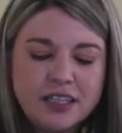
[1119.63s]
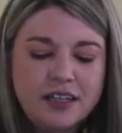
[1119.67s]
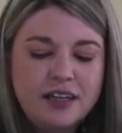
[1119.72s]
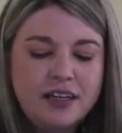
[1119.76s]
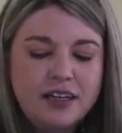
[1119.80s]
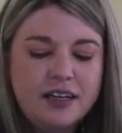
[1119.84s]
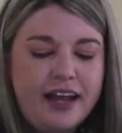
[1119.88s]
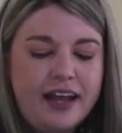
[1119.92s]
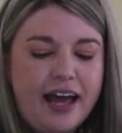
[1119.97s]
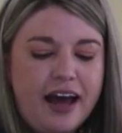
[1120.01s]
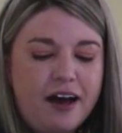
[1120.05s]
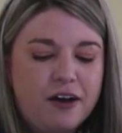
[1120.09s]

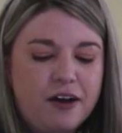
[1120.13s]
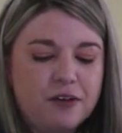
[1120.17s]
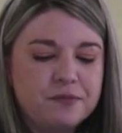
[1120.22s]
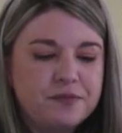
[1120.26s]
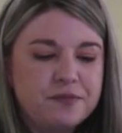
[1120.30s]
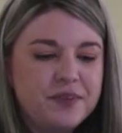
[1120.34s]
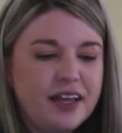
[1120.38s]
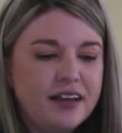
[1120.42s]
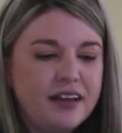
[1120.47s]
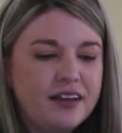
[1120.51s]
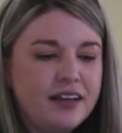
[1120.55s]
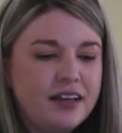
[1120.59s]

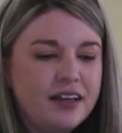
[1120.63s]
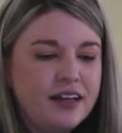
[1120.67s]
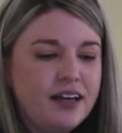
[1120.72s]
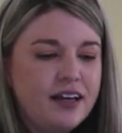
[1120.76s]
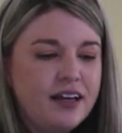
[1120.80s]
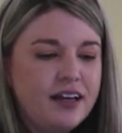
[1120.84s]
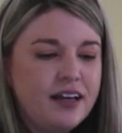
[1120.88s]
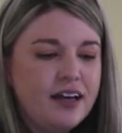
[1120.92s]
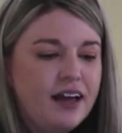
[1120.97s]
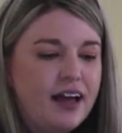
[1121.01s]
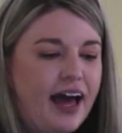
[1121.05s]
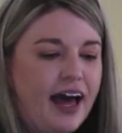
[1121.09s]
Now,
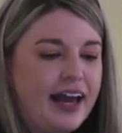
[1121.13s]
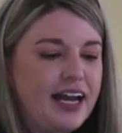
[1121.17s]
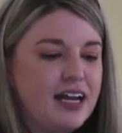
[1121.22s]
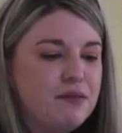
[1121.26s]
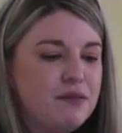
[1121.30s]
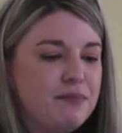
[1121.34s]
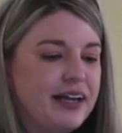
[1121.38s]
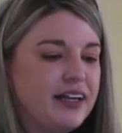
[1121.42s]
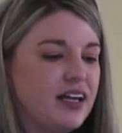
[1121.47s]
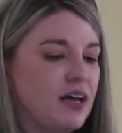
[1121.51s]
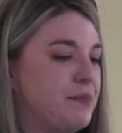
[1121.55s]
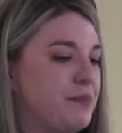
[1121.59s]
I didn't
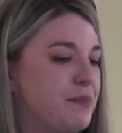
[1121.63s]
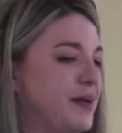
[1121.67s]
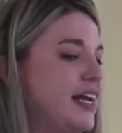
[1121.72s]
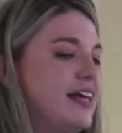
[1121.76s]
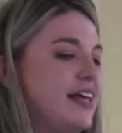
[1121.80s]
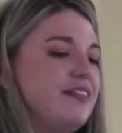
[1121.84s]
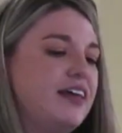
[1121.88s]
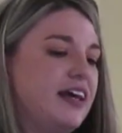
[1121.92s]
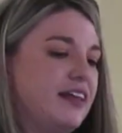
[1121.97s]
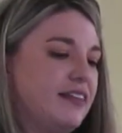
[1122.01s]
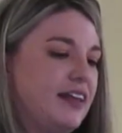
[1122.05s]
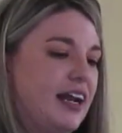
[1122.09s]
make up
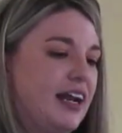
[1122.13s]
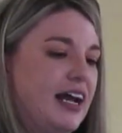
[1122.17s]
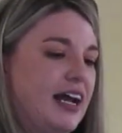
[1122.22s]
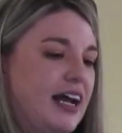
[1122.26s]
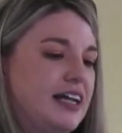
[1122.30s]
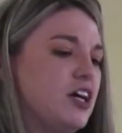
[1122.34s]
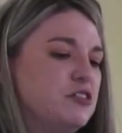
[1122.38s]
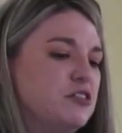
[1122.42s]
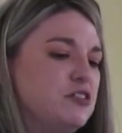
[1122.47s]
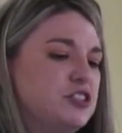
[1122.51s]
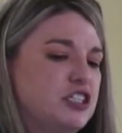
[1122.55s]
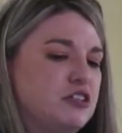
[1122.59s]
anything that I
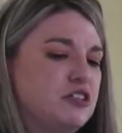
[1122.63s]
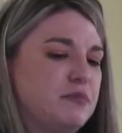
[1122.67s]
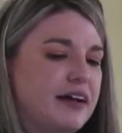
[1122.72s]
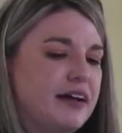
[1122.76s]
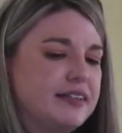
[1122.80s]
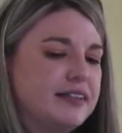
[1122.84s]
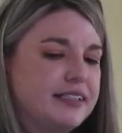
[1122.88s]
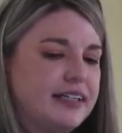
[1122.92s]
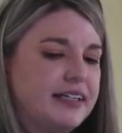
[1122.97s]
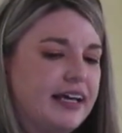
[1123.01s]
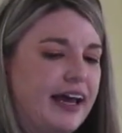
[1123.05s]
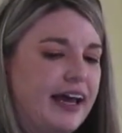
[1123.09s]
told you
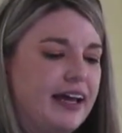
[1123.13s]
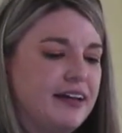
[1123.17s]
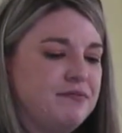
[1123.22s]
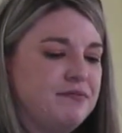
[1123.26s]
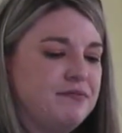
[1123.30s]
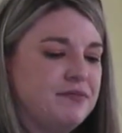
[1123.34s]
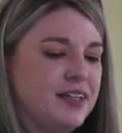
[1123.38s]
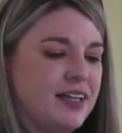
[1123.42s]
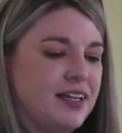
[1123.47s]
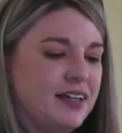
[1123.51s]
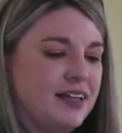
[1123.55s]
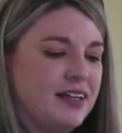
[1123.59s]
about
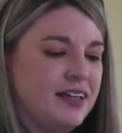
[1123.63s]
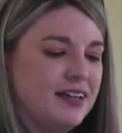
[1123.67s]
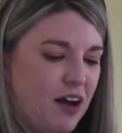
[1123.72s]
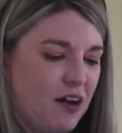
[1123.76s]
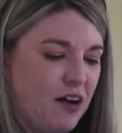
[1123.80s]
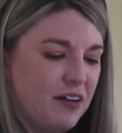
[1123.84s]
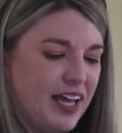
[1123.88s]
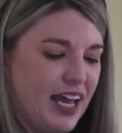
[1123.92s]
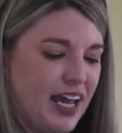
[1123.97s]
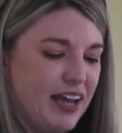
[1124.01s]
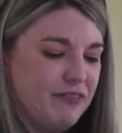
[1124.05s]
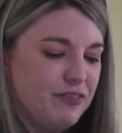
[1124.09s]
today. It
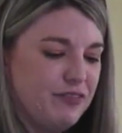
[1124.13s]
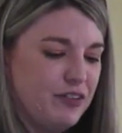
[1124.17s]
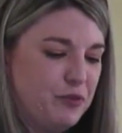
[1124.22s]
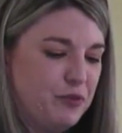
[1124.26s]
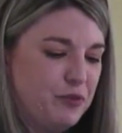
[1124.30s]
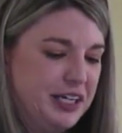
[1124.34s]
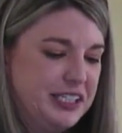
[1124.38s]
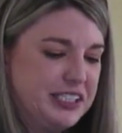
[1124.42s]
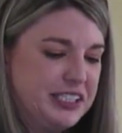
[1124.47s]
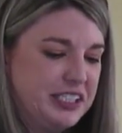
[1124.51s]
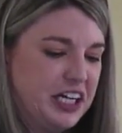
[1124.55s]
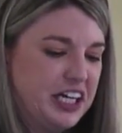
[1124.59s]
all came from
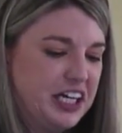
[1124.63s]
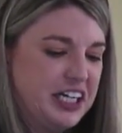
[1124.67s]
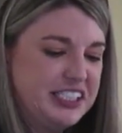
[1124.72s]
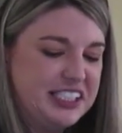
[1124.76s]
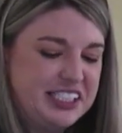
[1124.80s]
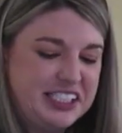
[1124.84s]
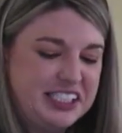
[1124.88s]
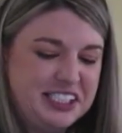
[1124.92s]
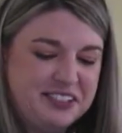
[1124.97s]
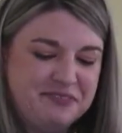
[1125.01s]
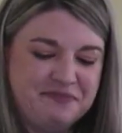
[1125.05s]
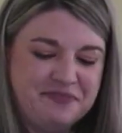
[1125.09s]

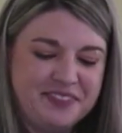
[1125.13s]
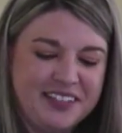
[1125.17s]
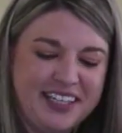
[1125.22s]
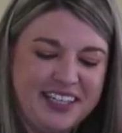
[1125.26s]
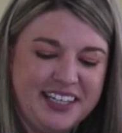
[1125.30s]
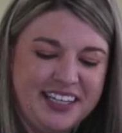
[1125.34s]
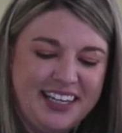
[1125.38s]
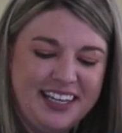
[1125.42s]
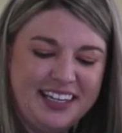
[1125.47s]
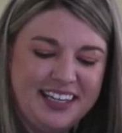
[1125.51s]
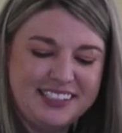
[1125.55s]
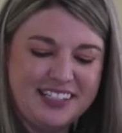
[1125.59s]
research,
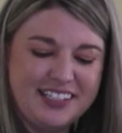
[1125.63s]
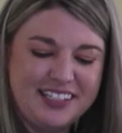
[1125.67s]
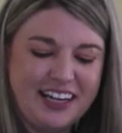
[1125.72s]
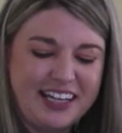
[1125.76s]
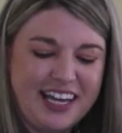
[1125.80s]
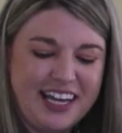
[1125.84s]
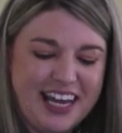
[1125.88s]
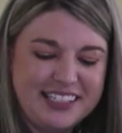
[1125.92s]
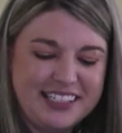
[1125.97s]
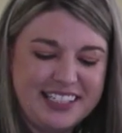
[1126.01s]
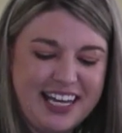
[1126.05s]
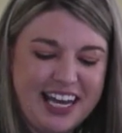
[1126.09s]
so I
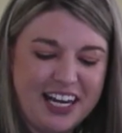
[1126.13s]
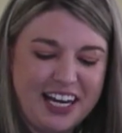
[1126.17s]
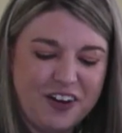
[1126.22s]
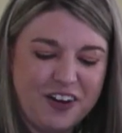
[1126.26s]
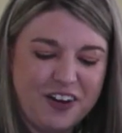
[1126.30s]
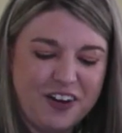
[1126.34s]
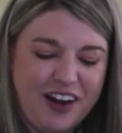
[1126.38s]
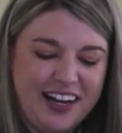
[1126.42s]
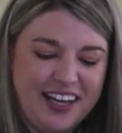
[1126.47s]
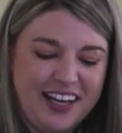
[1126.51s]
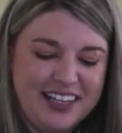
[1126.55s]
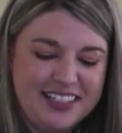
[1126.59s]
can't take
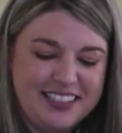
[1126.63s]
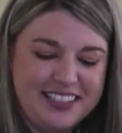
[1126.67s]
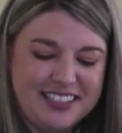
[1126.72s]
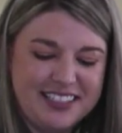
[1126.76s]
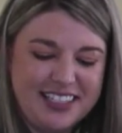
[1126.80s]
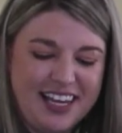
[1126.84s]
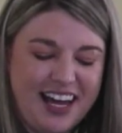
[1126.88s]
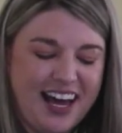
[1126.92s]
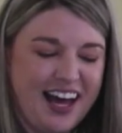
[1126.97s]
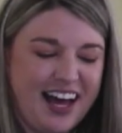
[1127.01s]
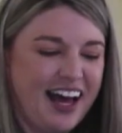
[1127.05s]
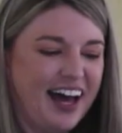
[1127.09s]
credit,
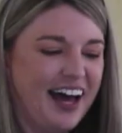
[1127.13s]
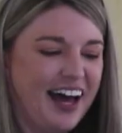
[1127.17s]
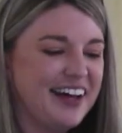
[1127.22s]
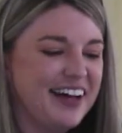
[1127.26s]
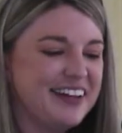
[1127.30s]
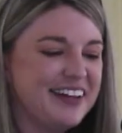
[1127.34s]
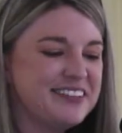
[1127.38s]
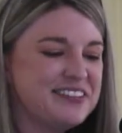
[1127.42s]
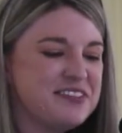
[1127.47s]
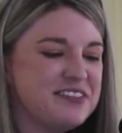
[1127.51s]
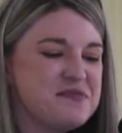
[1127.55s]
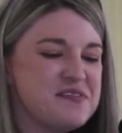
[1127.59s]

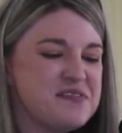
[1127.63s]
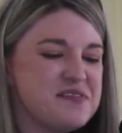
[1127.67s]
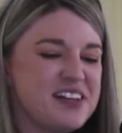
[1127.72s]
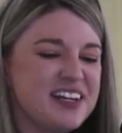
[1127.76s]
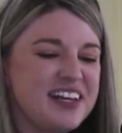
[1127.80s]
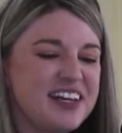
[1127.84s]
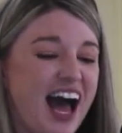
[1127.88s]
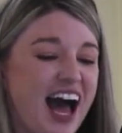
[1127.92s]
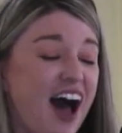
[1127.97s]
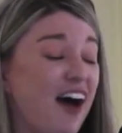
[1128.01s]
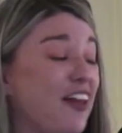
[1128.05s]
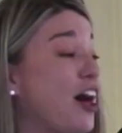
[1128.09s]

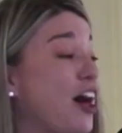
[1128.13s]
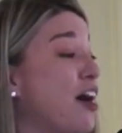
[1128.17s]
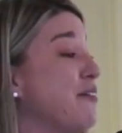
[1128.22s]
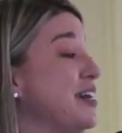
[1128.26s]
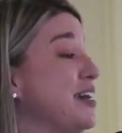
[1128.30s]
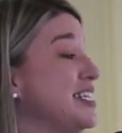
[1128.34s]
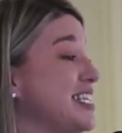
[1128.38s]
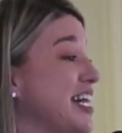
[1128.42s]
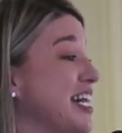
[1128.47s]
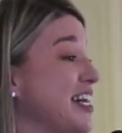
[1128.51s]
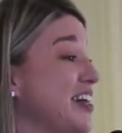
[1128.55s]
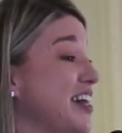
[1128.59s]
although I
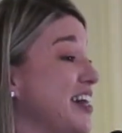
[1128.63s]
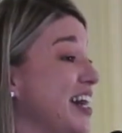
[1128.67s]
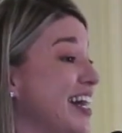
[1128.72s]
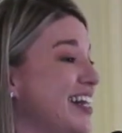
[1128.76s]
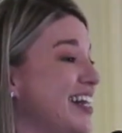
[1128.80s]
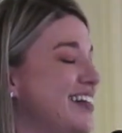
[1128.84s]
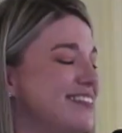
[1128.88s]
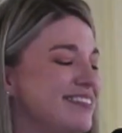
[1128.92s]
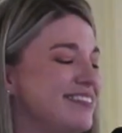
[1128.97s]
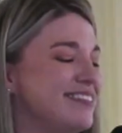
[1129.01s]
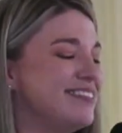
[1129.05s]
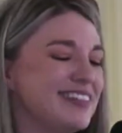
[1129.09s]
wish I
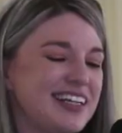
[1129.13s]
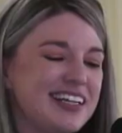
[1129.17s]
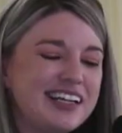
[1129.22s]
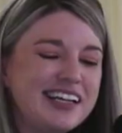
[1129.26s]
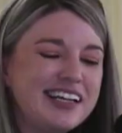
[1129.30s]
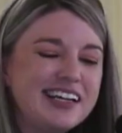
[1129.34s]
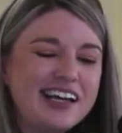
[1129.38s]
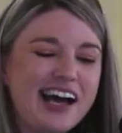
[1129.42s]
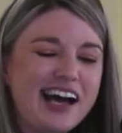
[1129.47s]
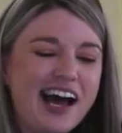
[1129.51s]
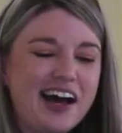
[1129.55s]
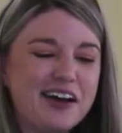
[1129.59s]

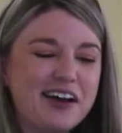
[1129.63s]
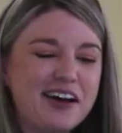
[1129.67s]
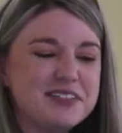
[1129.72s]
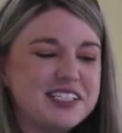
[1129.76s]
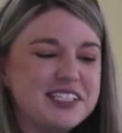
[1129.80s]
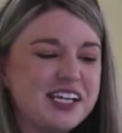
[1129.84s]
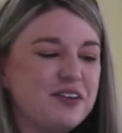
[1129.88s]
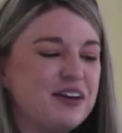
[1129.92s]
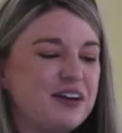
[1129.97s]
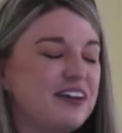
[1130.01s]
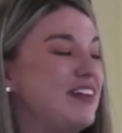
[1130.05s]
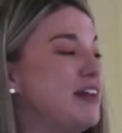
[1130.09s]
could.
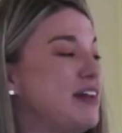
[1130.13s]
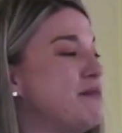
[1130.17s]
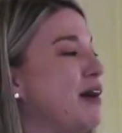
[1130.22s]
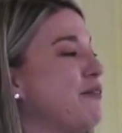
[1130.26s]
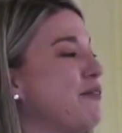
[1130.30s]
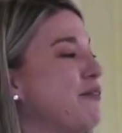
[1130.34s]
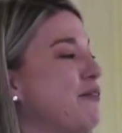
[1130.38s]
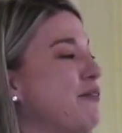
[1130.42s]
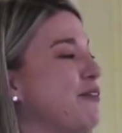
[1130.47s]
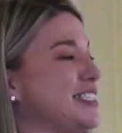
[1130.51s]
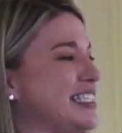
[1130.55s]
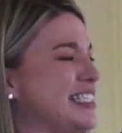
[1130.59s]
So if anybody
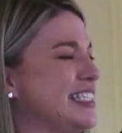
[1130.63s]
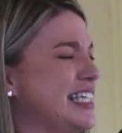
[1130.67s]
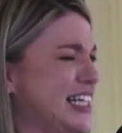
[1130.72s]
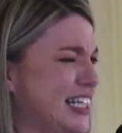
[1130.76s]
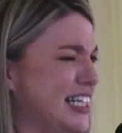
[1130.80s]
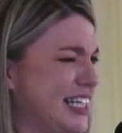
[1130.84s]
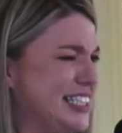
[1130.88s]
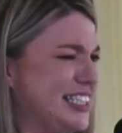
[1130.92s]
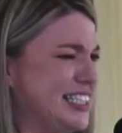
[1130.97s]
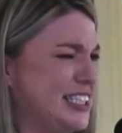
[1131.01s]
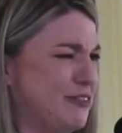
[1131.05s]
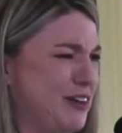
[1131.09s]
wants to see a
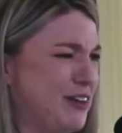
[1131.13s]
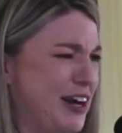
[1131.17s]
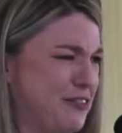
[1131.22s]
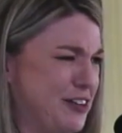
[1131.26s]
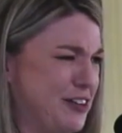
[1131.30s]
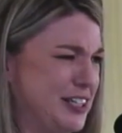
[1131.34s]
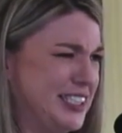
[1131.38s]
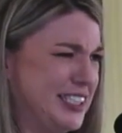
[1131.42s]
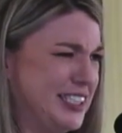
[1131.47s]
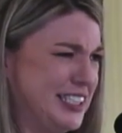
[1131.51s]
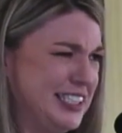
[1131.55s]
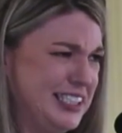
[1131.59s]
list of
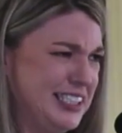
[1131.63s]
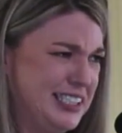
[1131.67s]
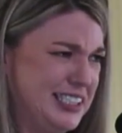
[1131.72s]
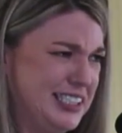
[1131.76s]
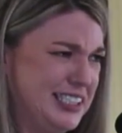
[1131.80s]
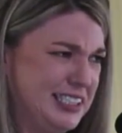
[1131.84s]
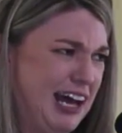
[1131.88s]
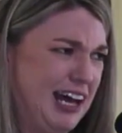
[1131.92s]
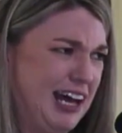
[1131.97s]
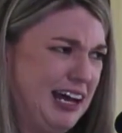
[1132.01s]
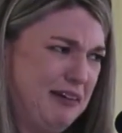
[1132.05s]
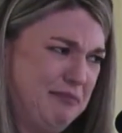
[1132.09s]
references,
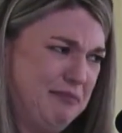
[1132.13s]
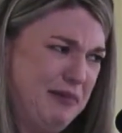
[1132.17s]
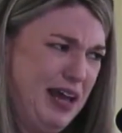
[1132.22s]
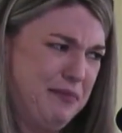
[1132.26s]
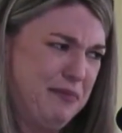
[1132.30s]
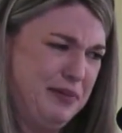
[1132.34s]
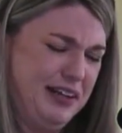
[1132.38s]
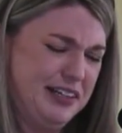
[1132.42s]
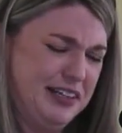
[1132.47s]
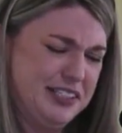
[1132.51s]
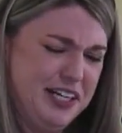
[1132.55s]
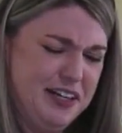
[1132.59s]
I'm
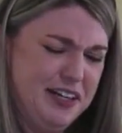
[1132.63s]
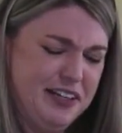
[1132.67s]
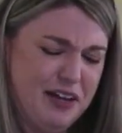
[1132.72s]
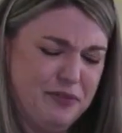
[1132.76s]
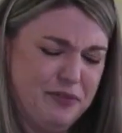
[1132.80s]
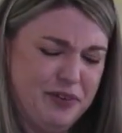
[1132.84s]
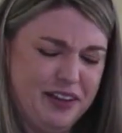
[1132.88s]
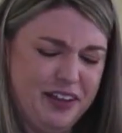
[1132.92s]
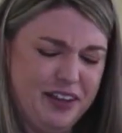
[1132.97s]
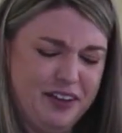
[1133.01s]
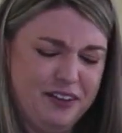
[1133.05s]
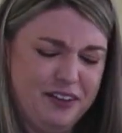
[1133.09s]
happy to share that
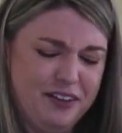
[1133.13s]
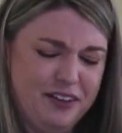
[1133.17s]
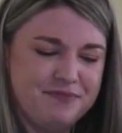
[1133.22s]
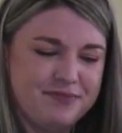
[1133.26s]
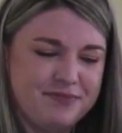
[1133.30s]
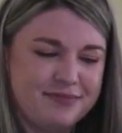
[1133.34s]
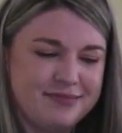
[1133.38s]
with you.